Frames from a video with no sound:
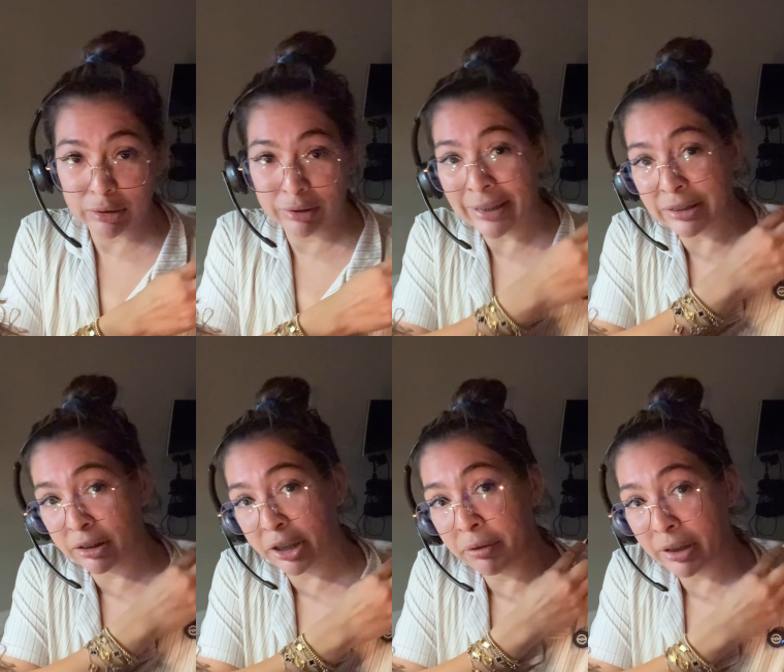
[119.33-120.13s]
That's
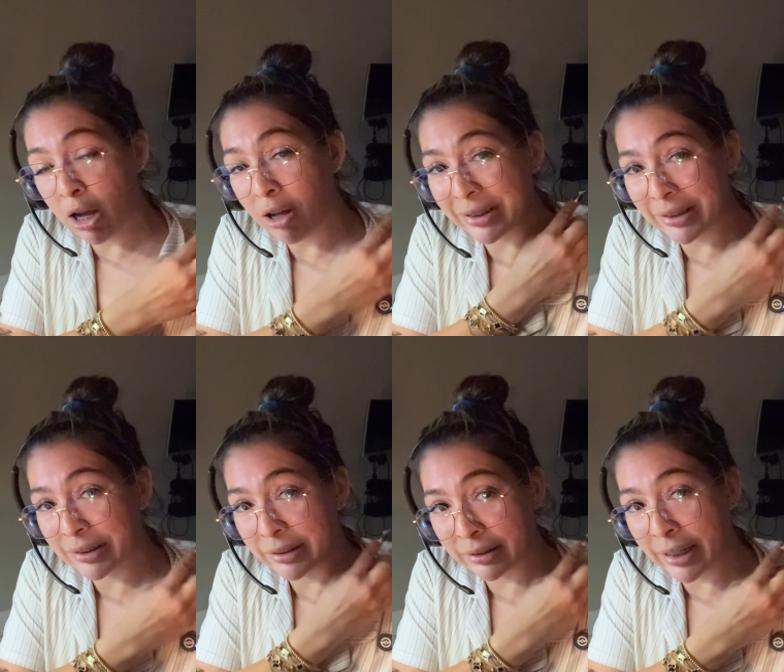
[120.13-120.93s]
literally how this
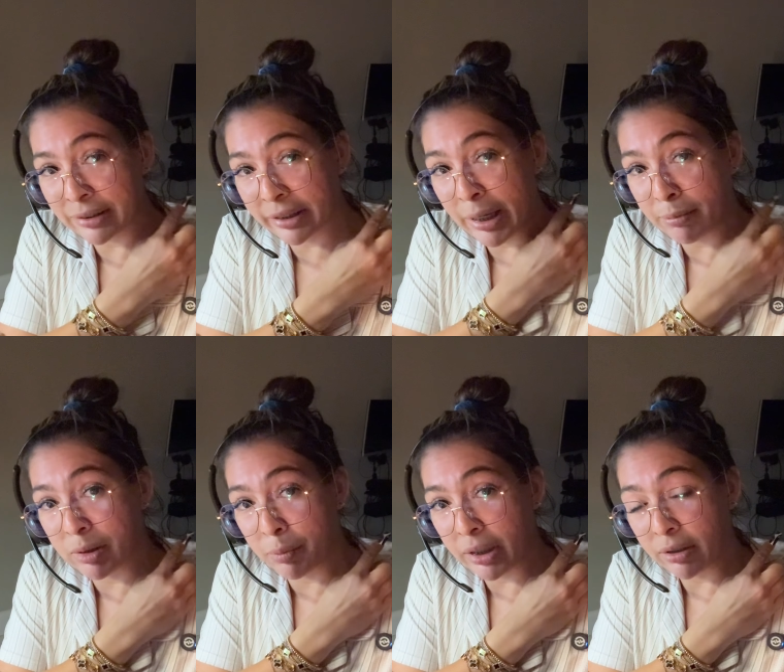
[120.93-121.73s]
desk came to
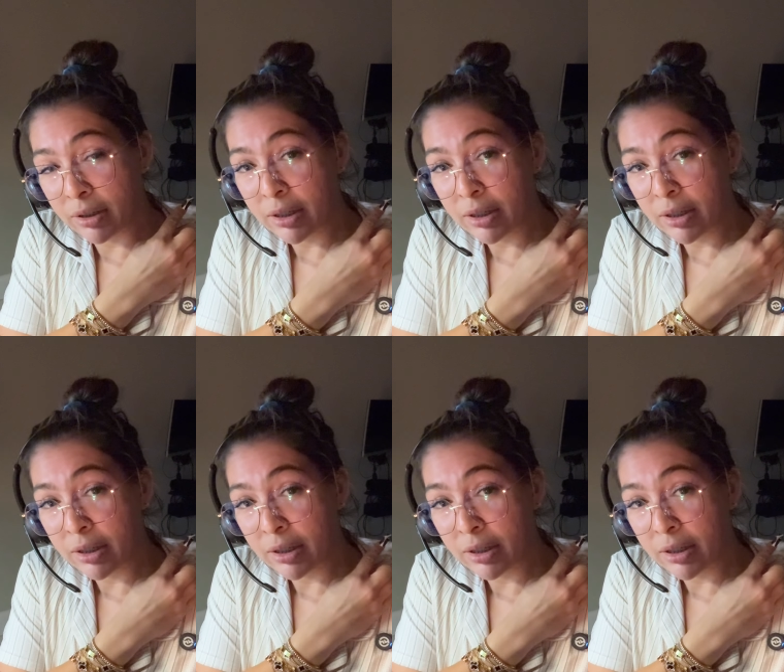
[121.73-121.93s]
be,